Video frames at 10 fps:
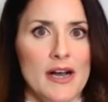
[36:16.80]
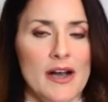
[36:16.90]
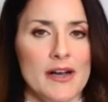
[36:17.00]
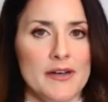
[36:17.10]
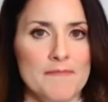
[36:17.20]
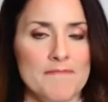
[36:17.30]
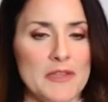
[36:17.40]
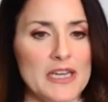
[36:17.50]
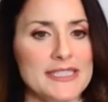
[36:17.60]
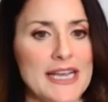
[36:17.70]
Um,
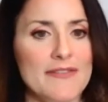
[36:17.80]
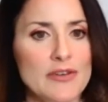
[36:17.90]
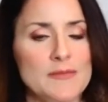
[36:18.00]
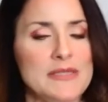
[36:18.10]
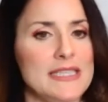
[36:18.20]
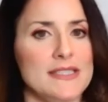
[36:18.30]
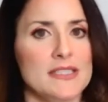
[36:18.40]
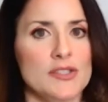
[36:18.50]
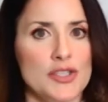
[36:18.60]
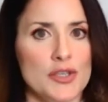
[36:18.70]
aside from
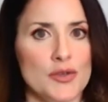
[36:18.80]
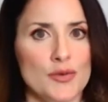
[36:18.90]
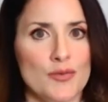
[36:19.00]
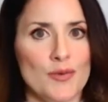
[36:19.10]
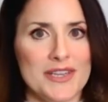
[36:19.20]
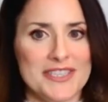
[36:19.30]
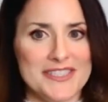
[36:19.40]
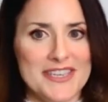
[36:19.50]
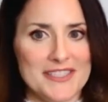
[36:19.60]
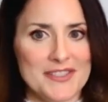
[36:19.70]
season two, what is
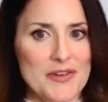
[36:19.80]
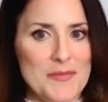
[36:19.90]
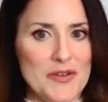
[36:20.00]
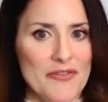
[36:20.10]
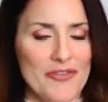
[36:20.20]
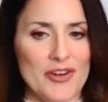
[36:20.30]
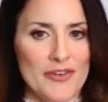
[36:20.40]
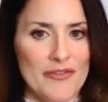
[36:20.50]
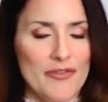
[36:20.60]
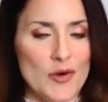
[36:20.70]
next for me,
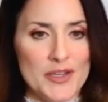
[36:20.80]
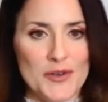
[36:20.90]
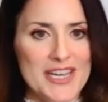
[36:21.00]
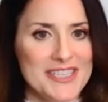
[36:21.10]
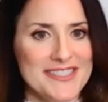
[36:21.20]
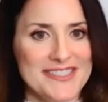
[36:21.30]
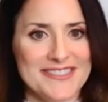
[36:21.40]
for, for you guys?